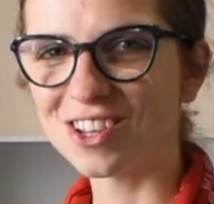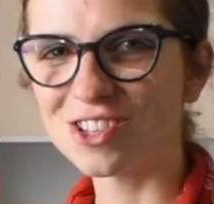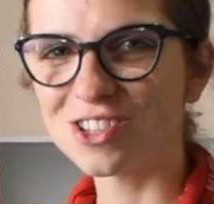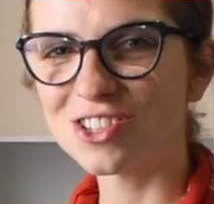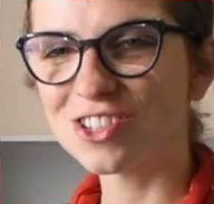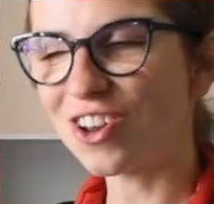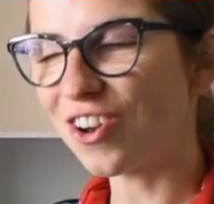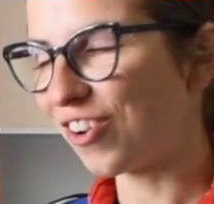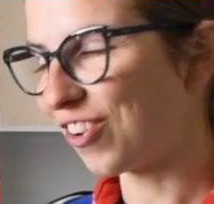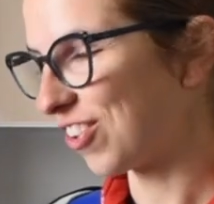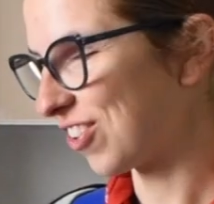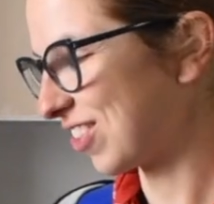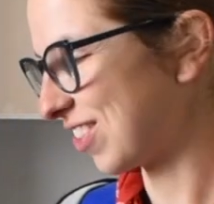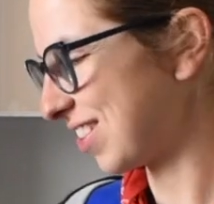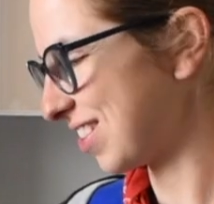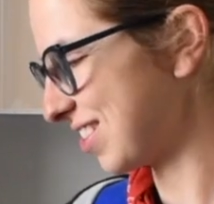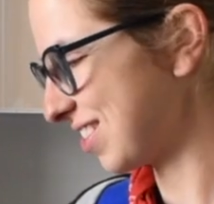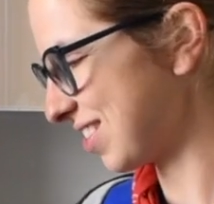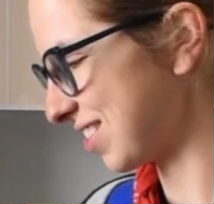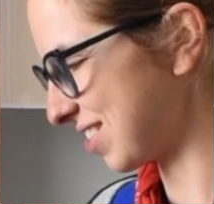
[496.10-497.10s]
So
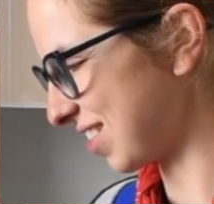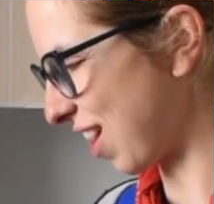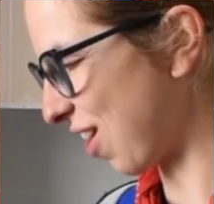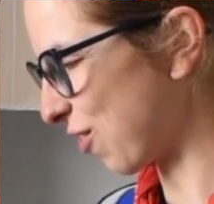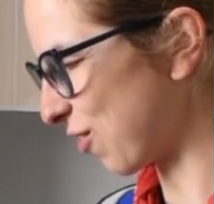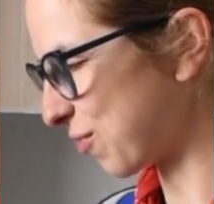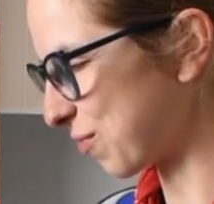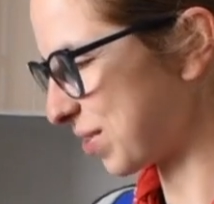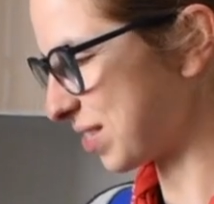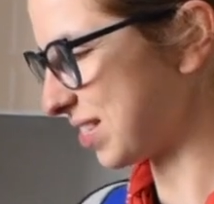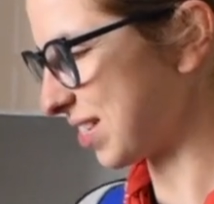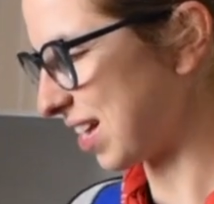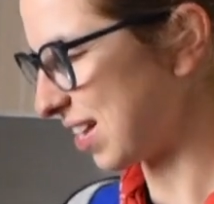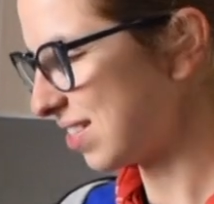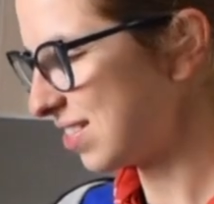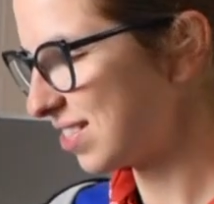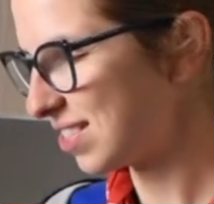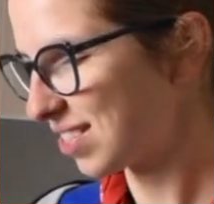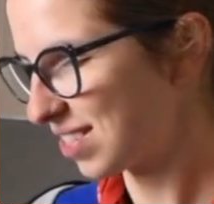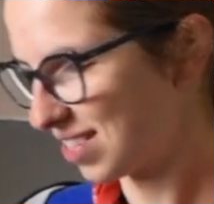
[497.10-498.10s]
this is our
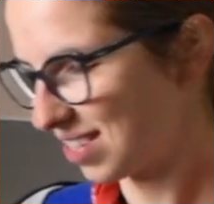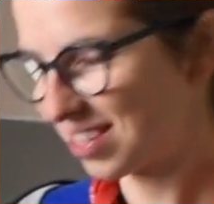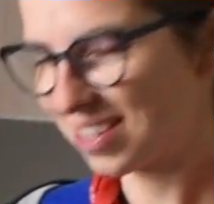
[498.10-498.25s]
result.